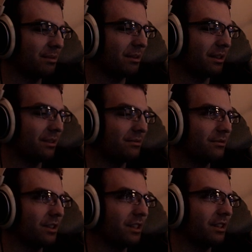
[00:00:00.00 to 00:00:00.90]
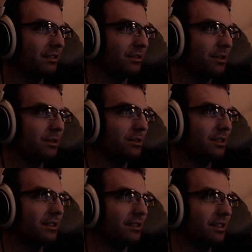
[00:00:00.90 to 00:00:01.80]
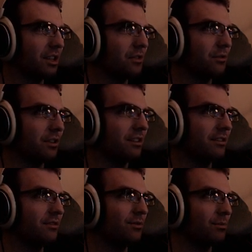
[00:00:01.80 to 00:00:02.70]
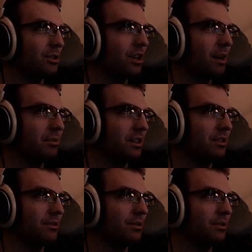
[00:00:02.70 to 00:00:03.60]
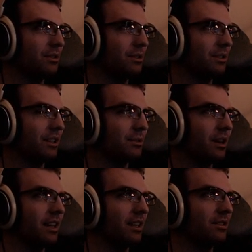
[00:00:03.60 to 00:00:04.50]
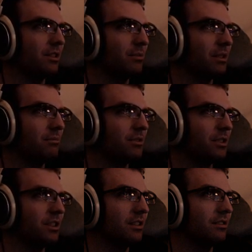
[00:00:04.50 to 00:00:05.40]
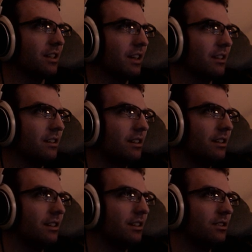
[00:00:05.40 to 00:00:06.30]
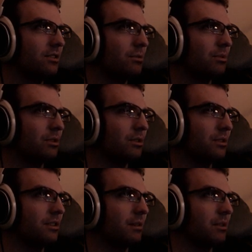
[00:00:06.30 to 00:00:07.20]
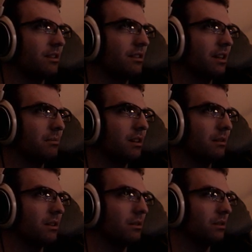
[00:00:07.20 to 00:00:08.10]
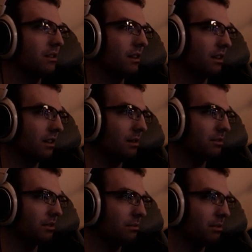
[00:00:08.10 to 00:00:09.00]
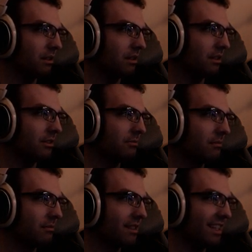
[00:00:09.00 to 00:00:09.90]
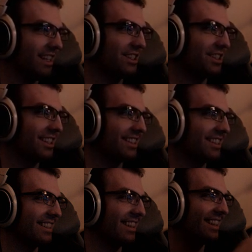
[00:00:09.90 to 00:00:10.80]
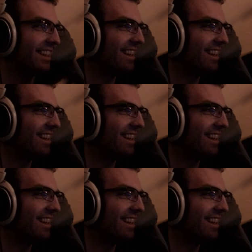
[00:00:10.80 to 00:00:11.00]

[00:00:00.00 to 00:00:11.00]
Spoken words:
probably fucking grossly different from the Japanese version too. Like the writing's all meme shit and like stupid jokes that mean the same thing no matter what dialogue option you pick. That shit's like